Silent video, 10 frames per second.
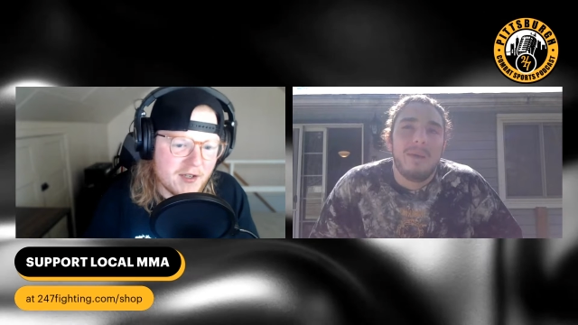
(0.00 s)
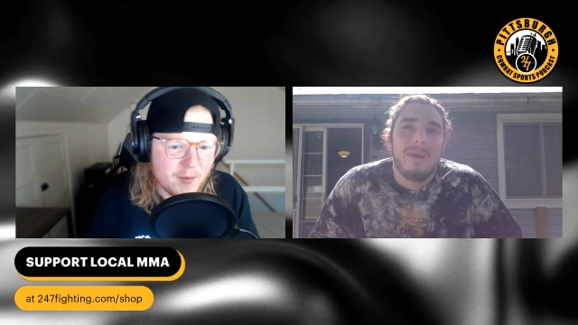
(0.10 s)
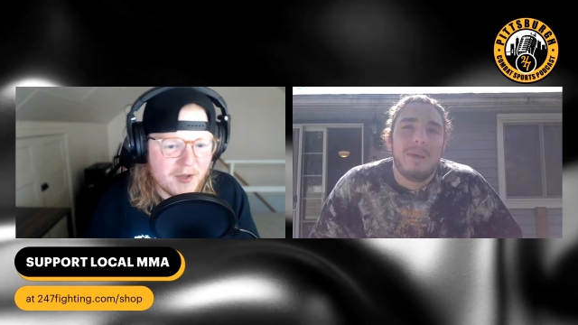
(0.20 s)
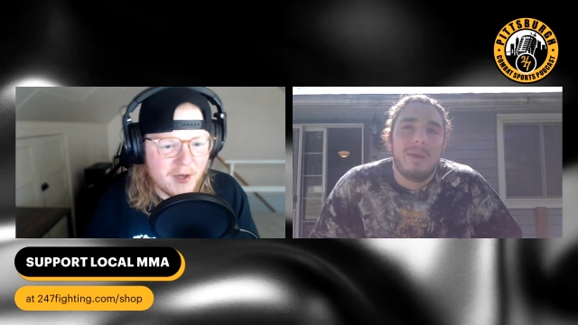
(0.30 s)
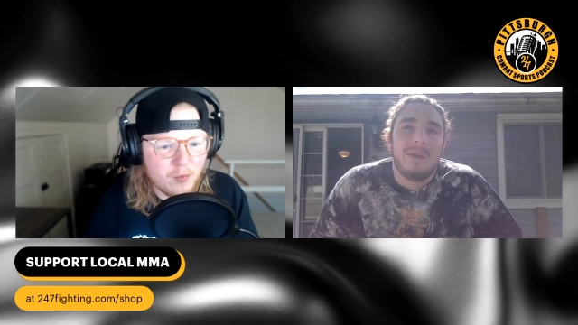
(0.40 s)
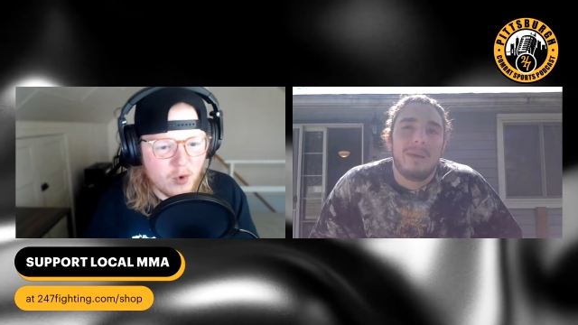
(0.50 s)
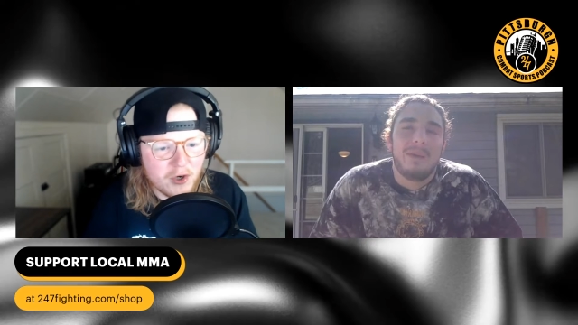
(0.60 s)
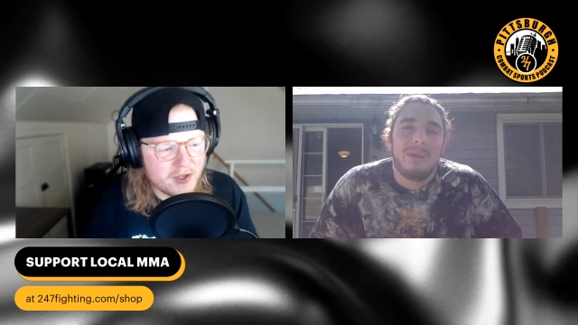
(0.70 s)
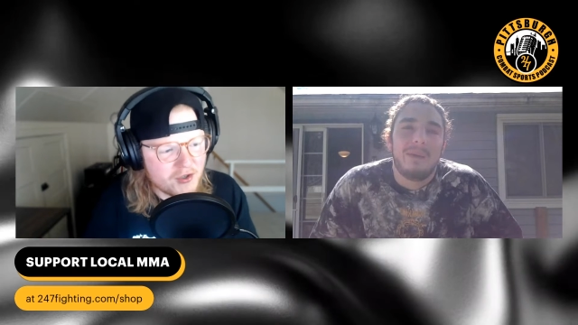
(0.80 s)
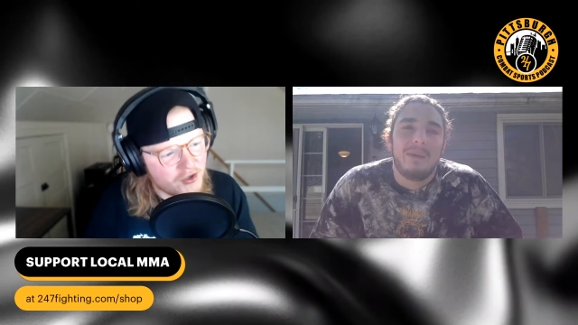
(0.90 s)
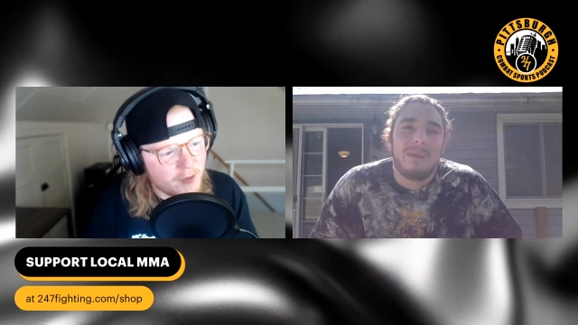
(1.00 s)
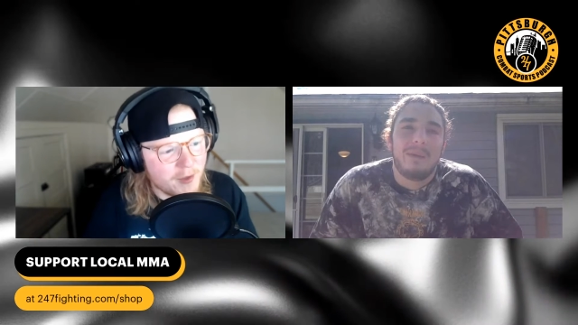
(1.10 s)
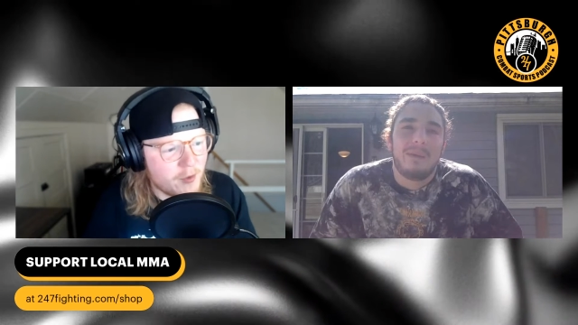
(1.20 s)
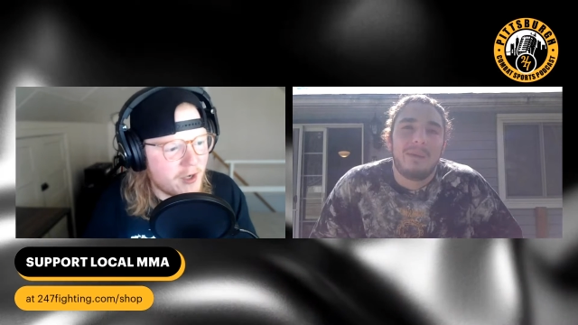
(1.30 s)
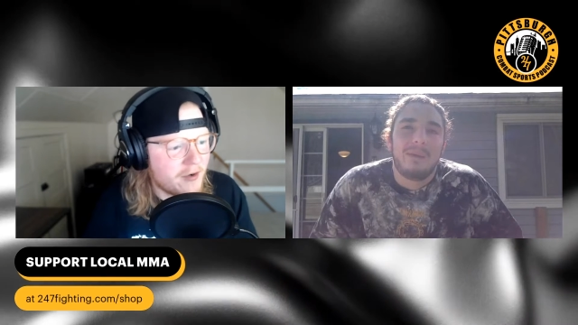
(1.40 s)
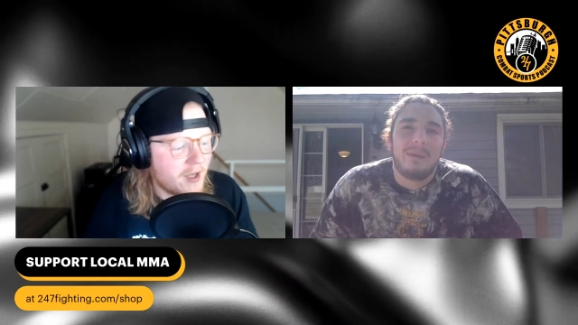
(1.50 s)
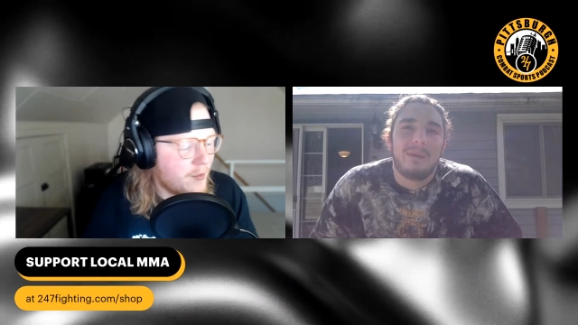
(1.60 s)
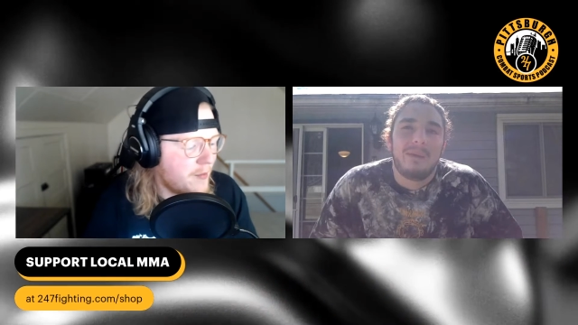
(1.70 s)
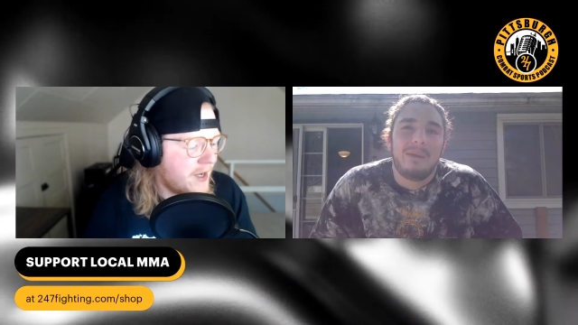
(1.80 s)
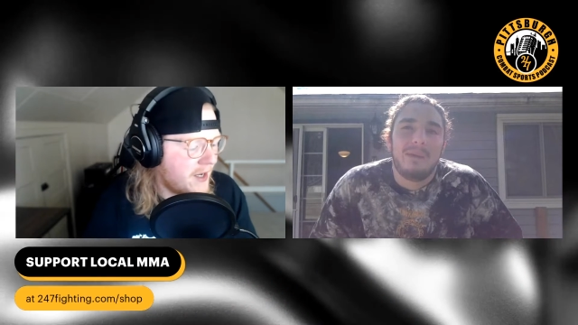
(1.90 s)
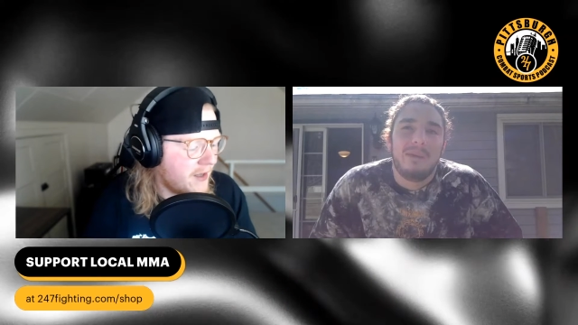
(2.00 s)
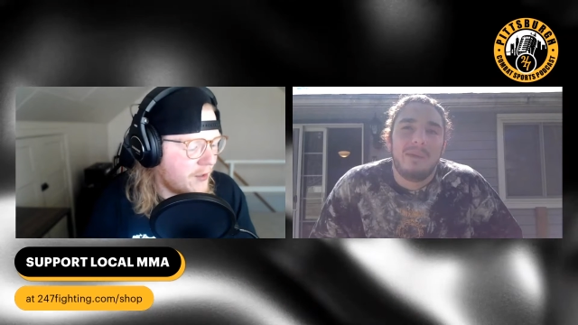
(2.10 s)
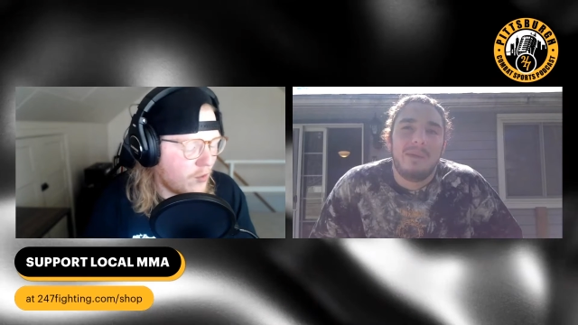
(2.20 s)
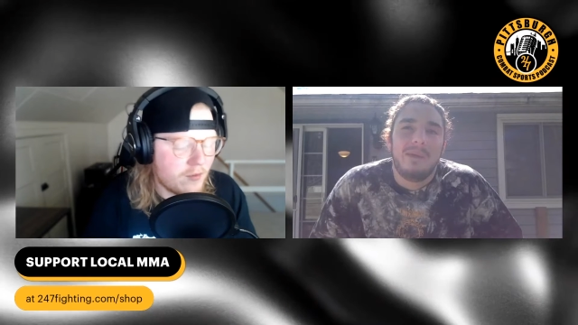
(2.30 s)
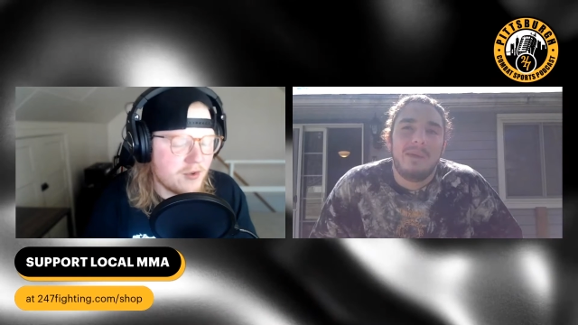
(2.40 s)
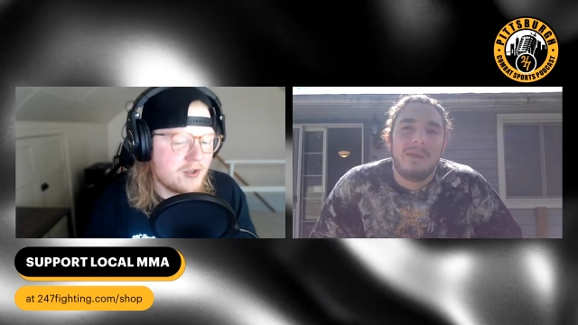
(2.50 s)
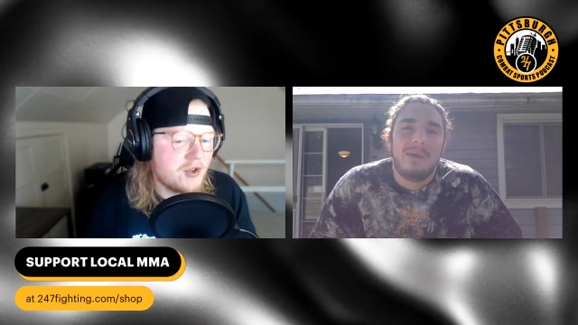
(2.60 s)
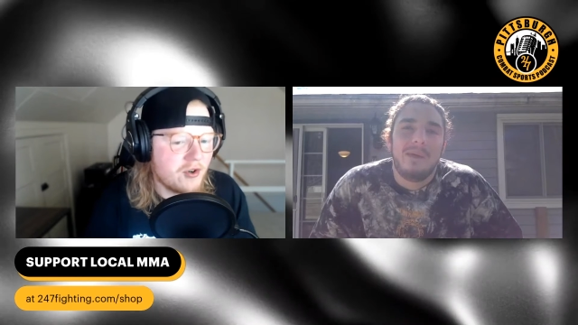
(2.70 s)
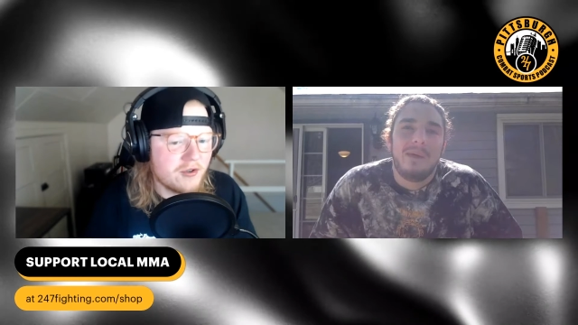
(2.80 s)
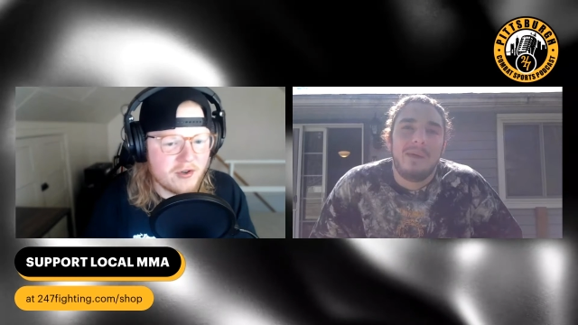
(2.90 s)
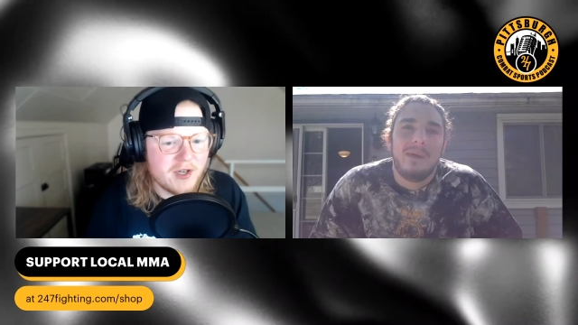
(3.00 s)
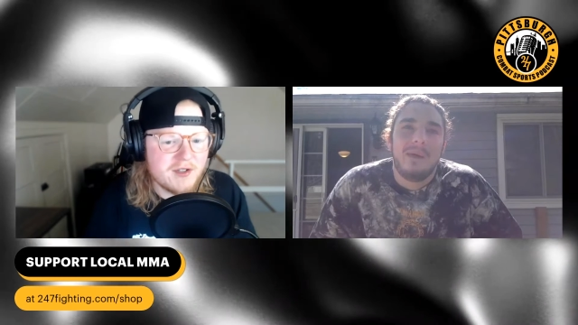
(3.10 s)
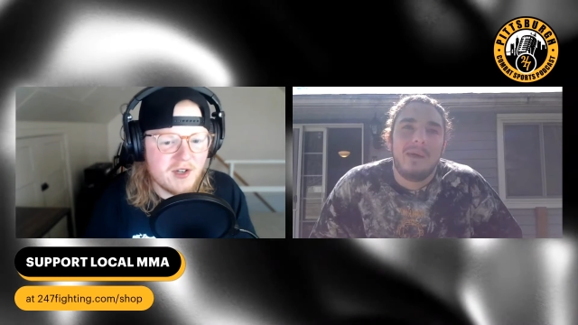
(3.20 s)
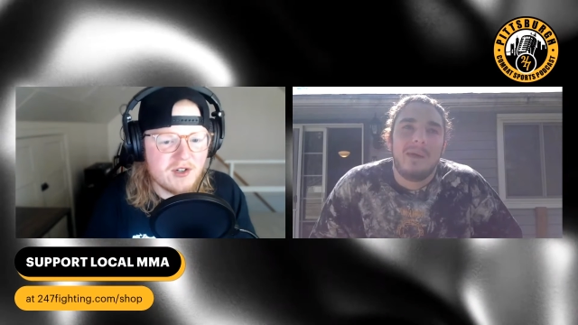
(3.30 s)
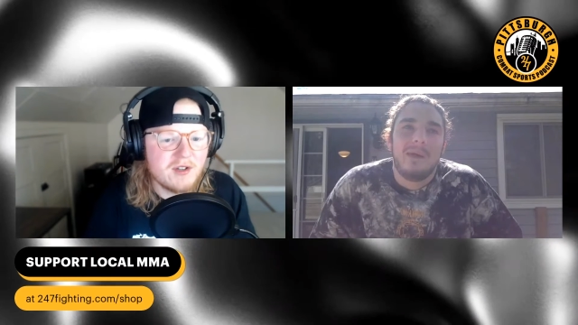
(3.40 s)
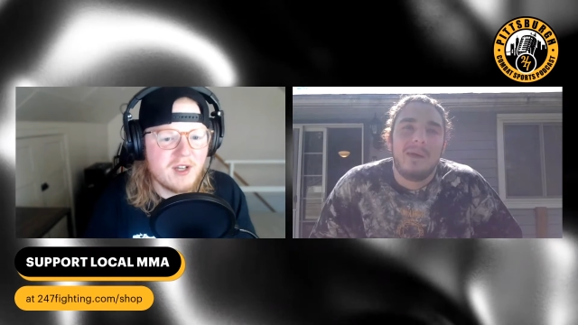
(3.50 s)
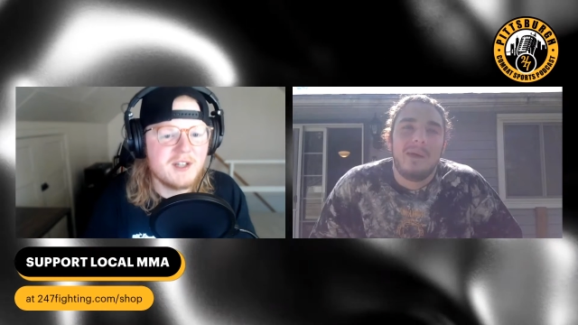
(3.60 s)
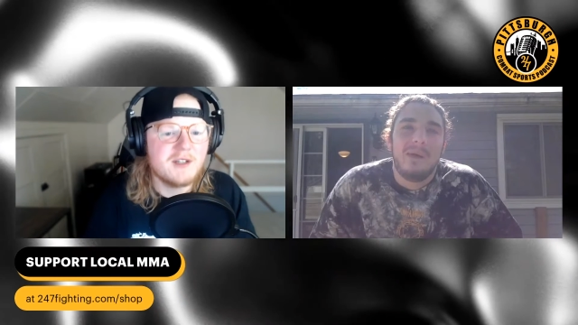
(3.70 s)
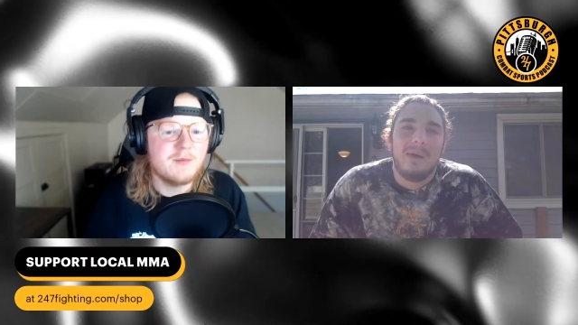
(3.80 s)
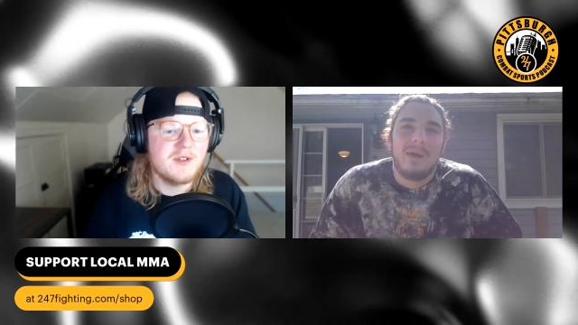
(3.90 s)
Speaker 1: A. Some of them work extremely well in M M A. Like, what was your transition like